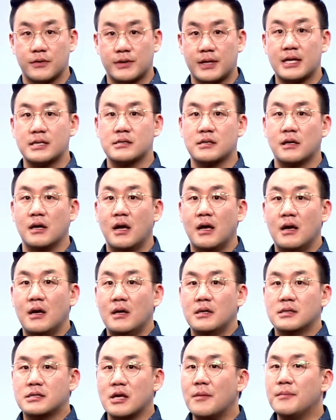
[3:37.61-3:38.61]
That's
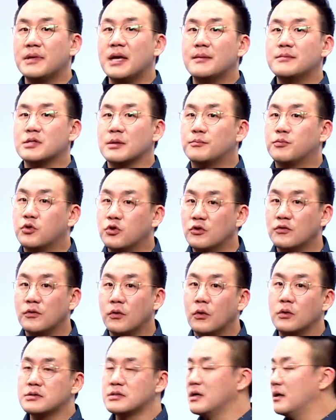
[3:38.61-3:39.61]
sometimes
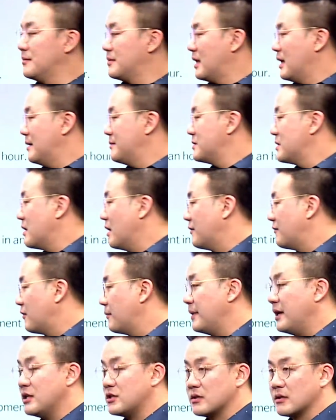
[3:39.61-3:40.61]
approval, sometimes
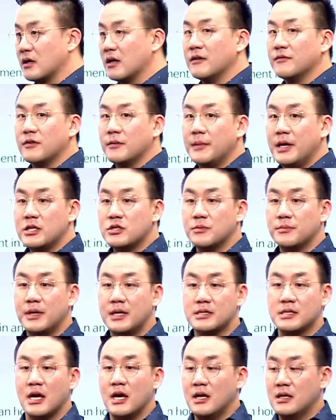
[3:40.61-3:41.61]
confirmation. Confirmation
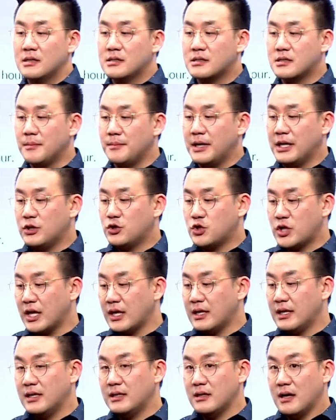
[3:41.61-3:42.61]
means somebody
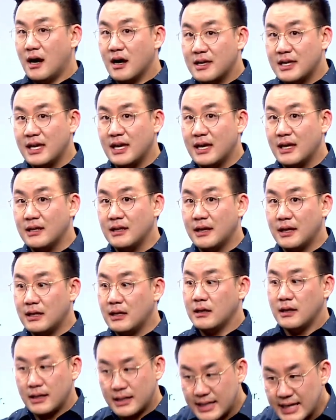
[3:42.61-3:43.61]
check it again and
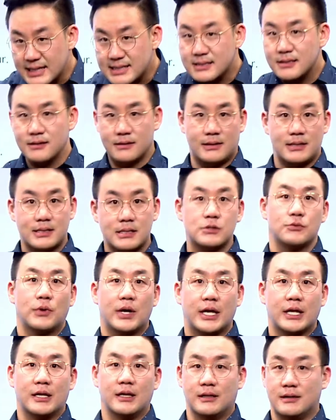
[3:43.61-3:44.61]
then, yes, this is
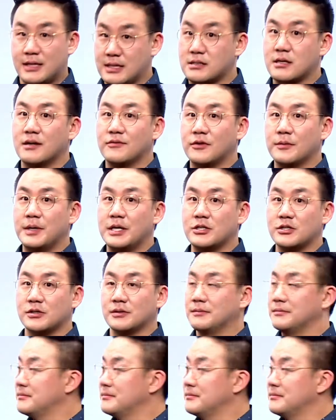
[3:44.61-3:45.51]
right. That's confirmation.